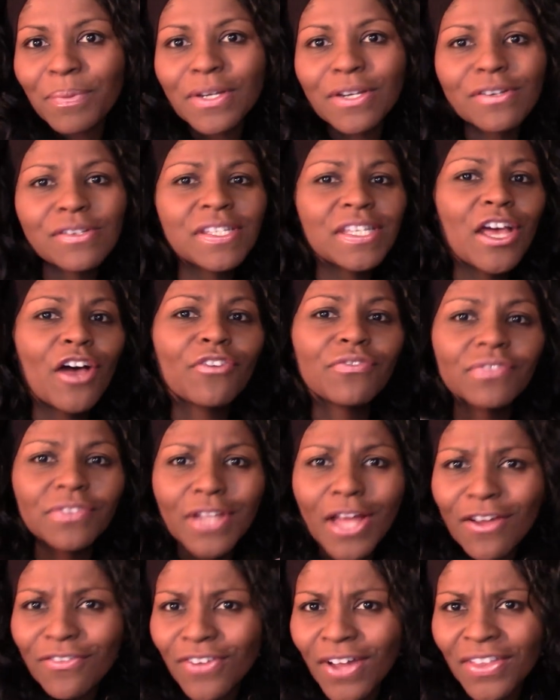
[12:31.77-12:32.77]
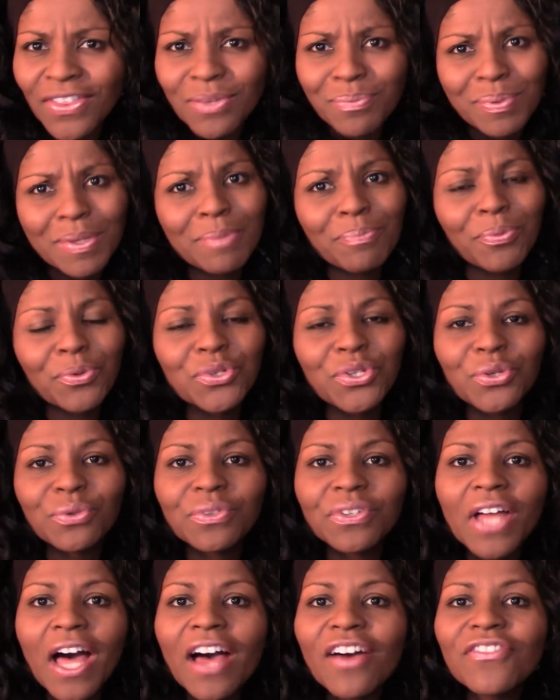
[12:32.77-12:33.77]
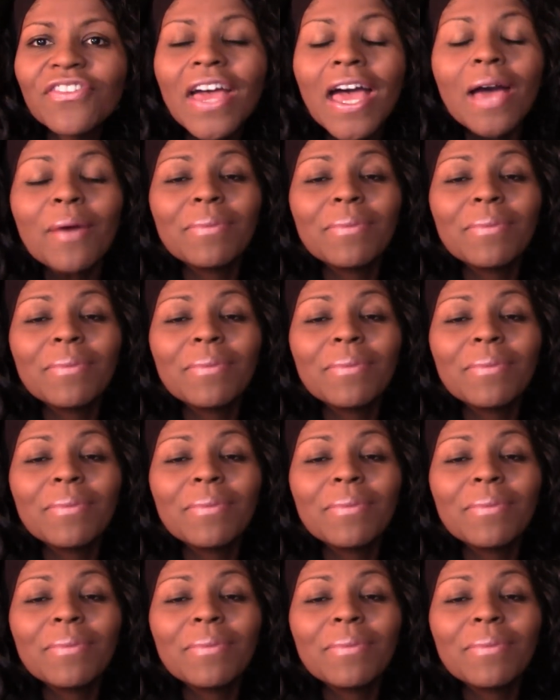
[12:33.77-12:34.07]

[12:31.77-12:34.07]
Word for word: yourself, love on the people you love,